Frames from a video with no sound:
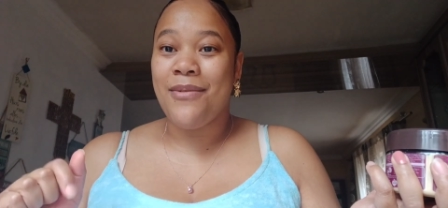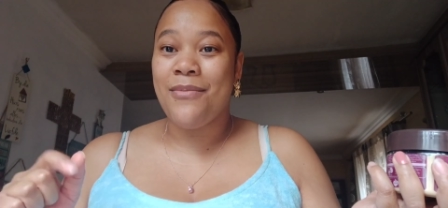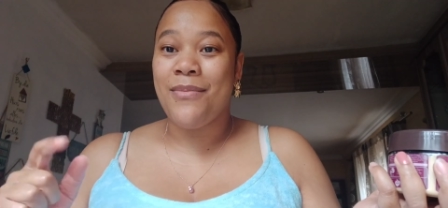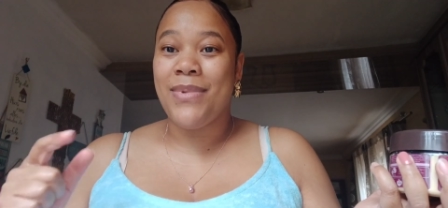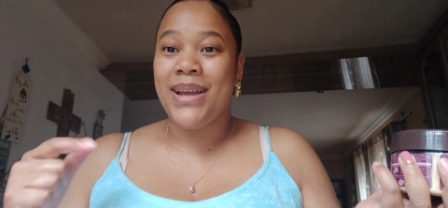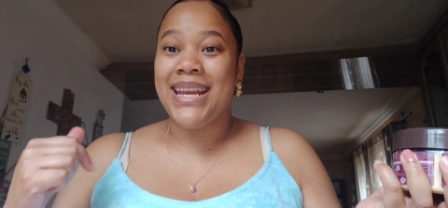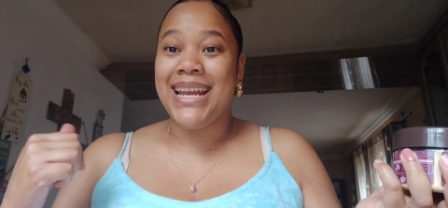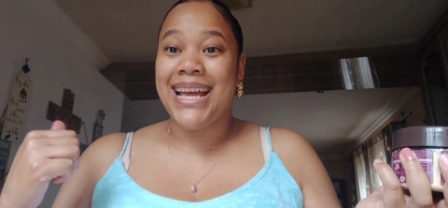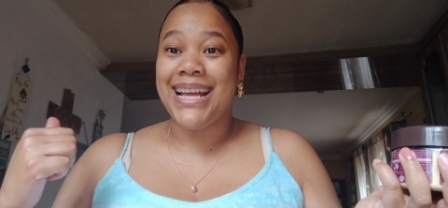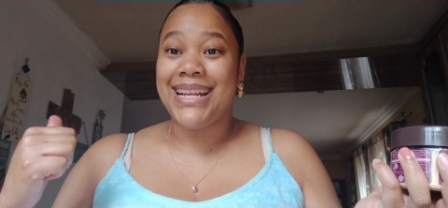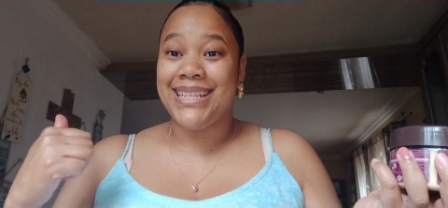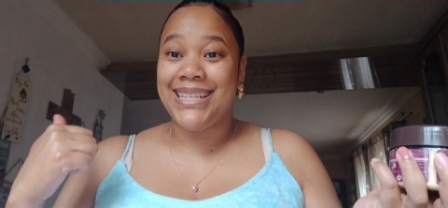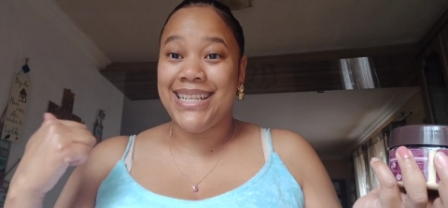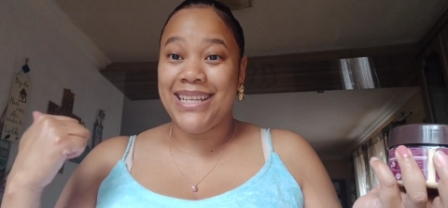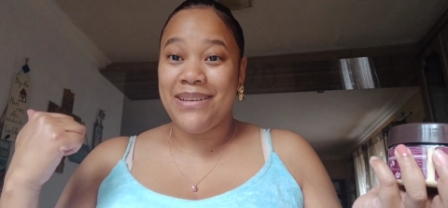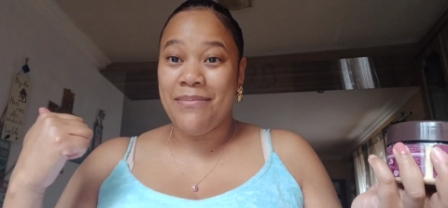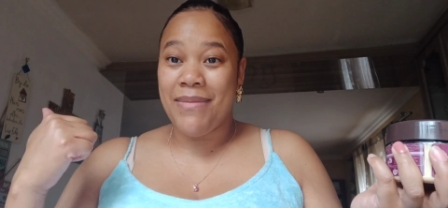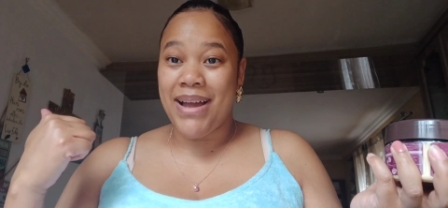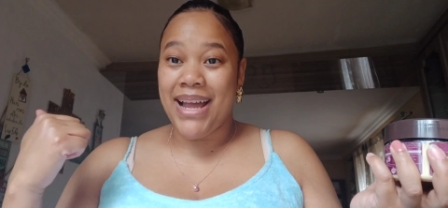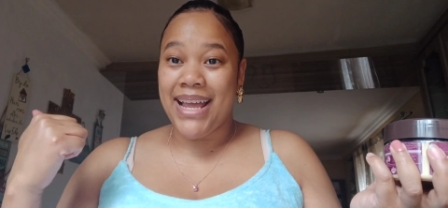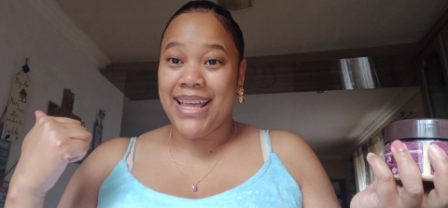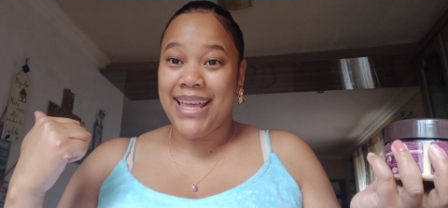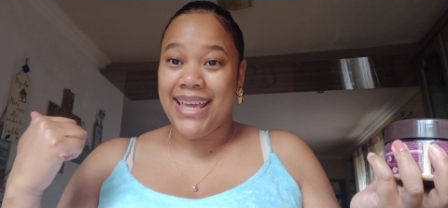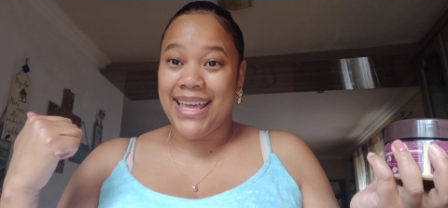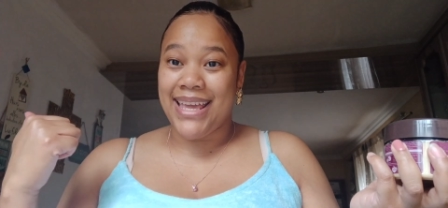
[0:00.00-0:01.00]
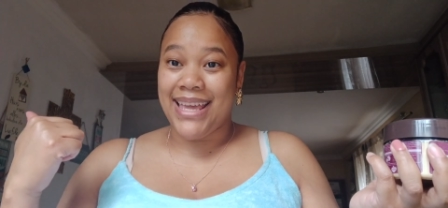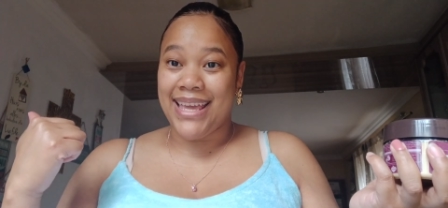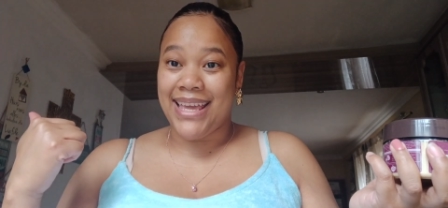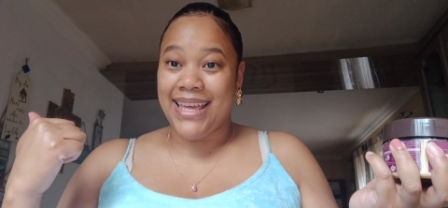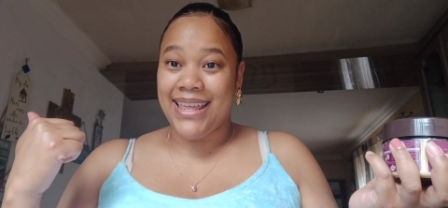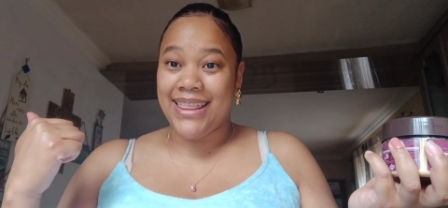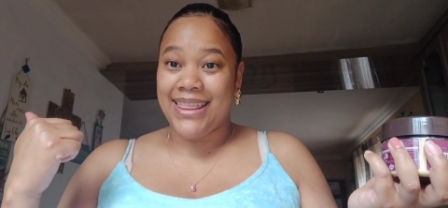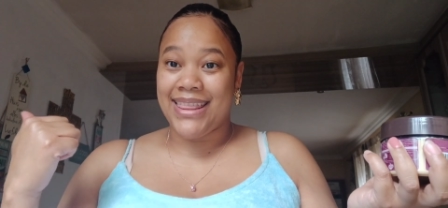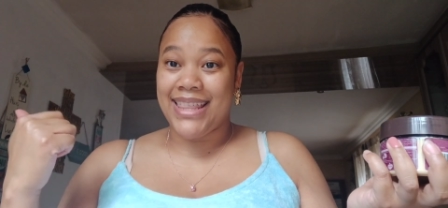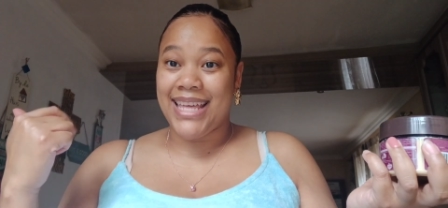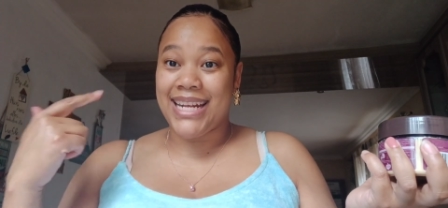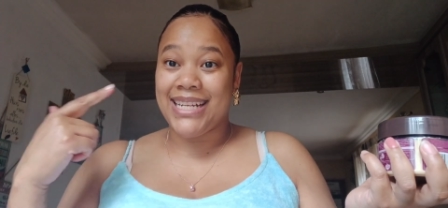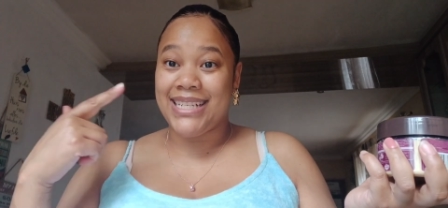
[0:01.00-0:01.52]
when i did my hair
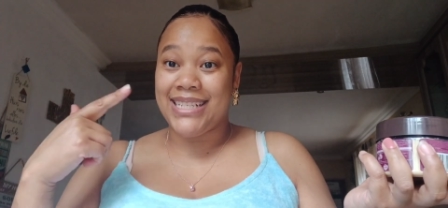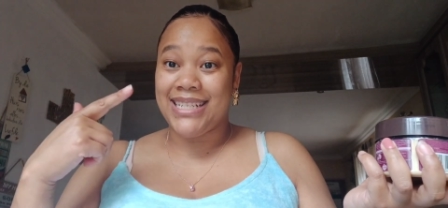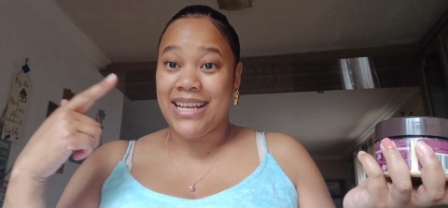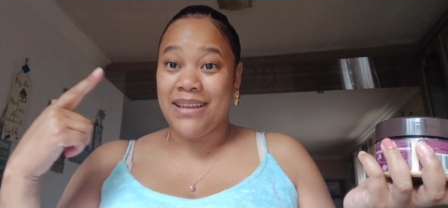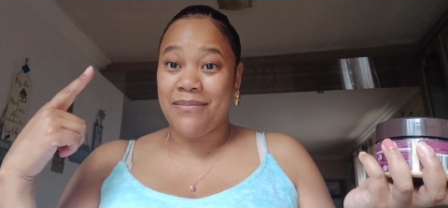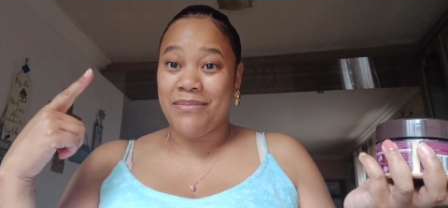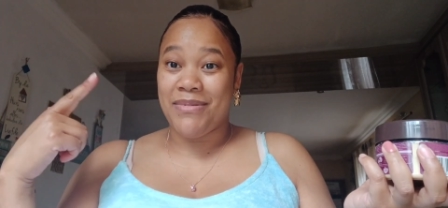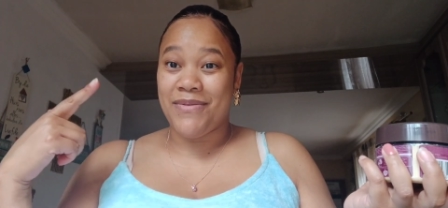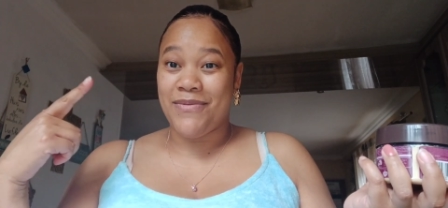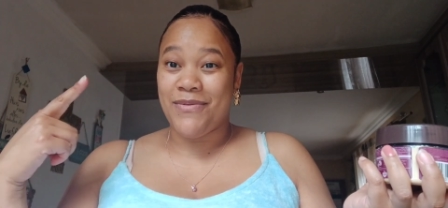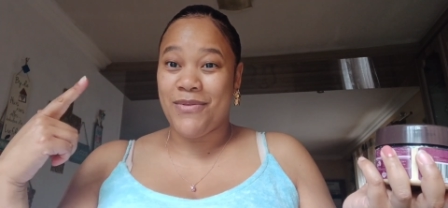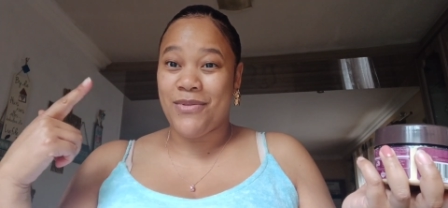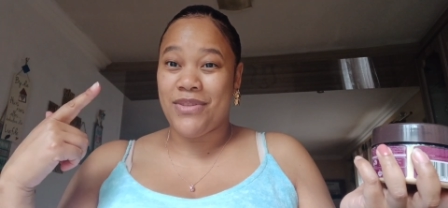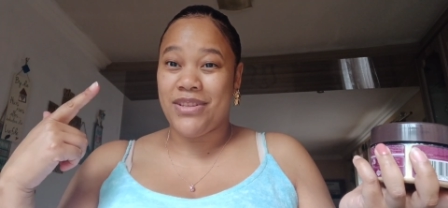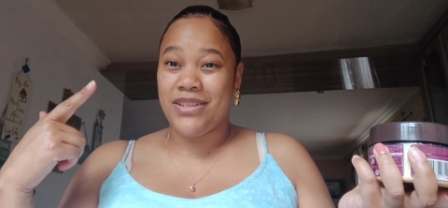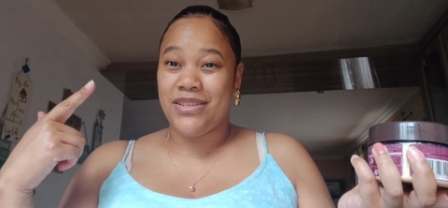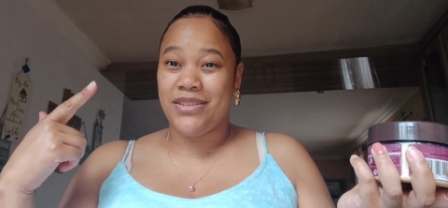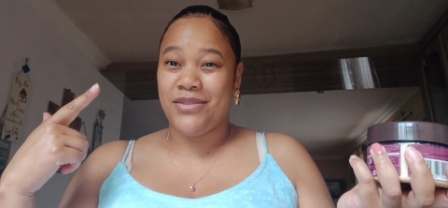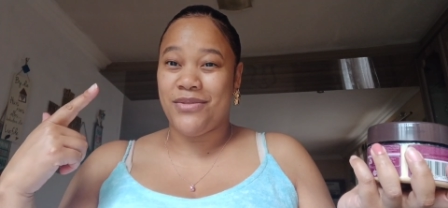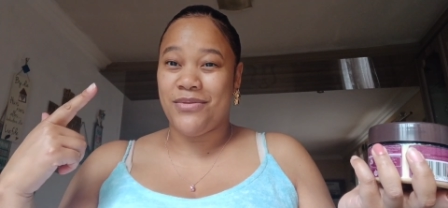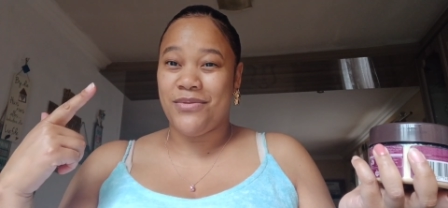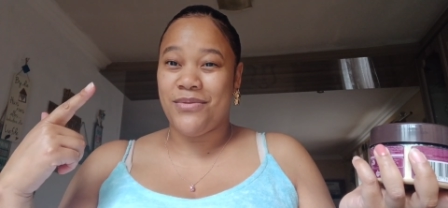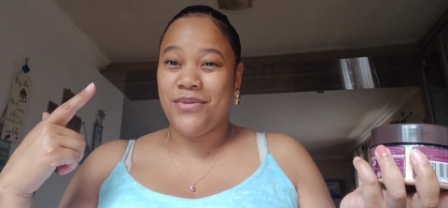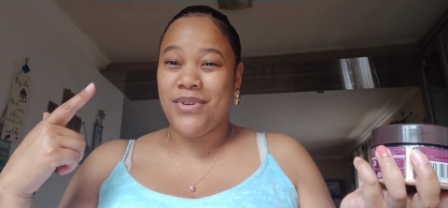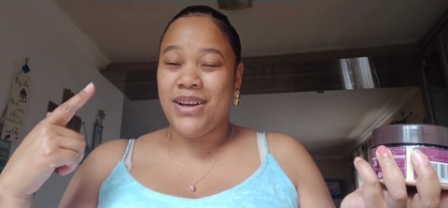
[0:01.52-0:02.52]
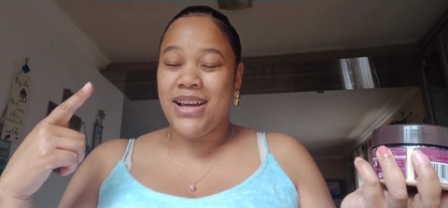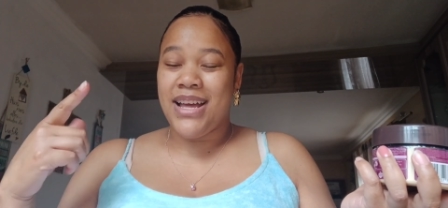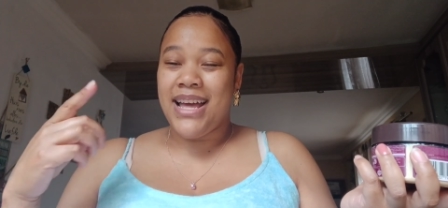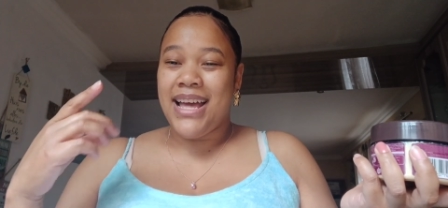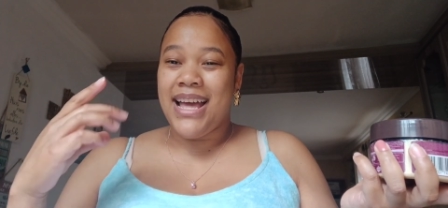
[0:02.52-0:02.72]
that day before the zoo